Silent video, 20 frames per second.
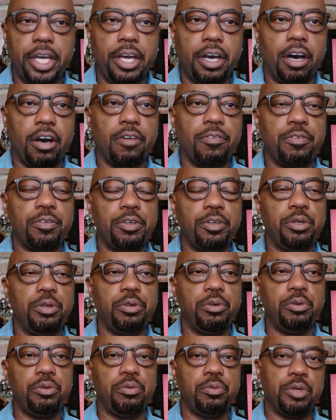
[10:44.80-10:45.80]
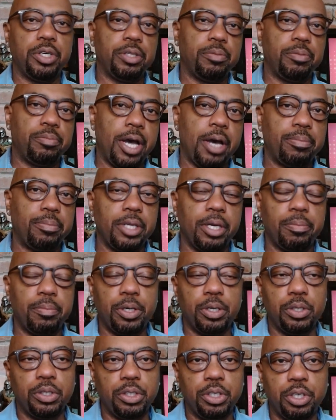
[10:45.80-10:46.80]
offer you what popped up
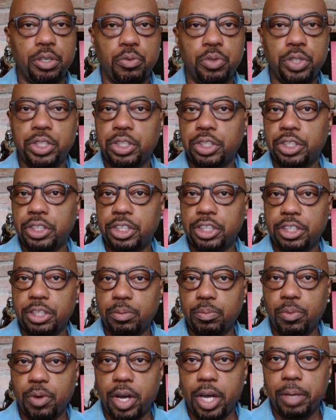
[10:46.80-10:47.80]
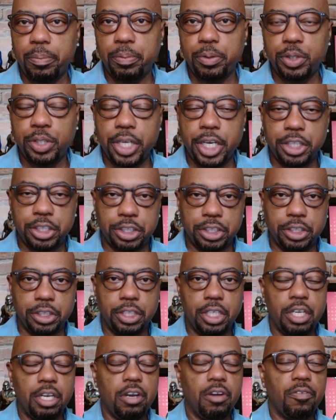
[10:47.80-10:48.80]
earlier, which is system wide protection
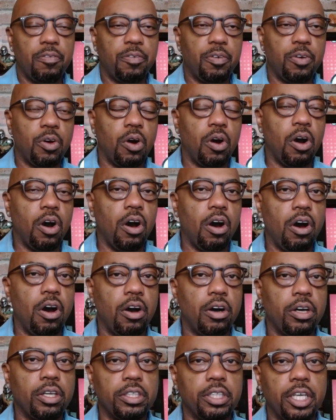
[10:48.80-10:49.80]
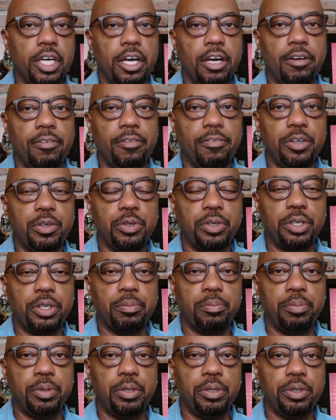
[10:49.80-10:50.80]
for all of your
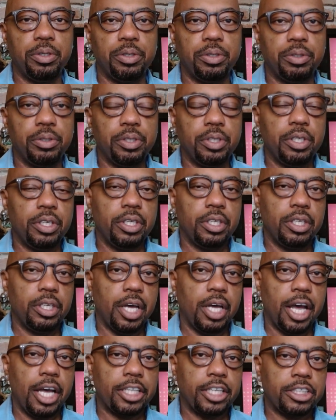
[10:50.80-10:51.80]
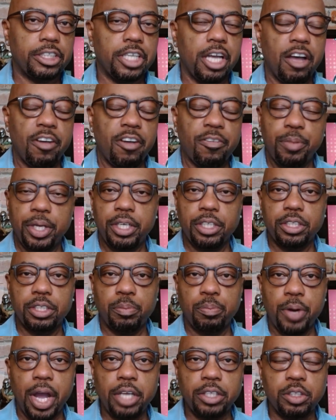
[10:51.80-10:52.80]
computer uh, stuff because a
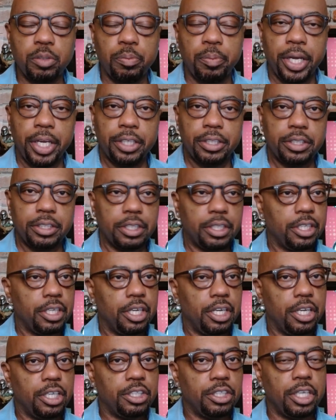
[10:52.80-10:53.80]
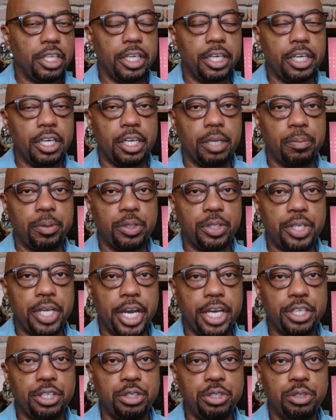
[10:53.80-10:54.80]
browser base is only going to
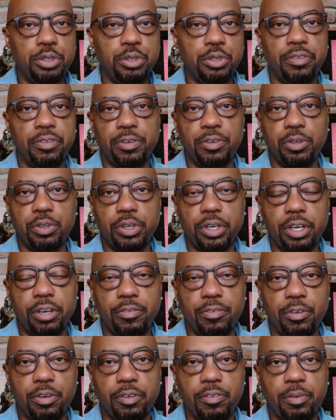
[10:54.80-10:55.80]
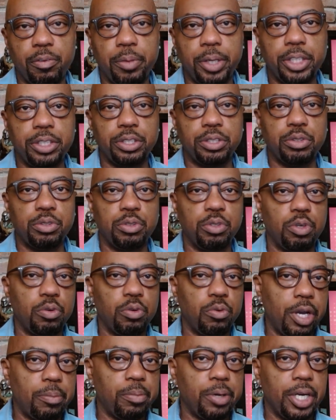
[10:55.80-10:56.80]
protect you if you're looking for information through a
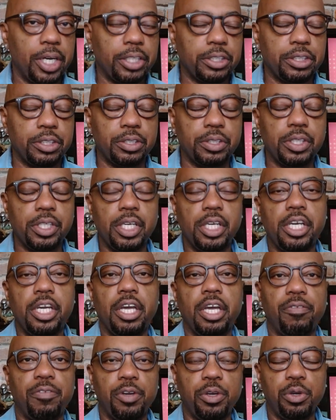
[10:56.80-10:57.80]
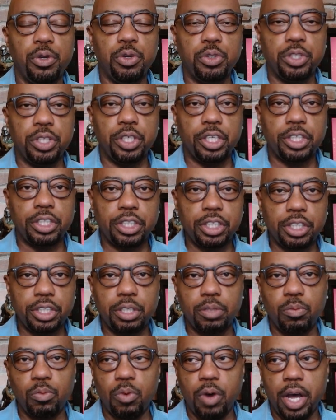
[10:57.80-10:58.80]
web browser, if you're using a
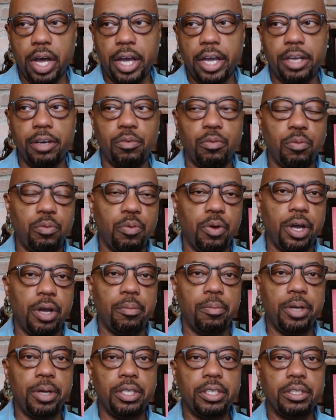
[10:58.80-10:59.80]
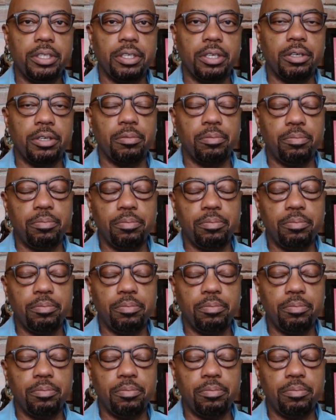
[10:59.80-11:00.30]
system wide web or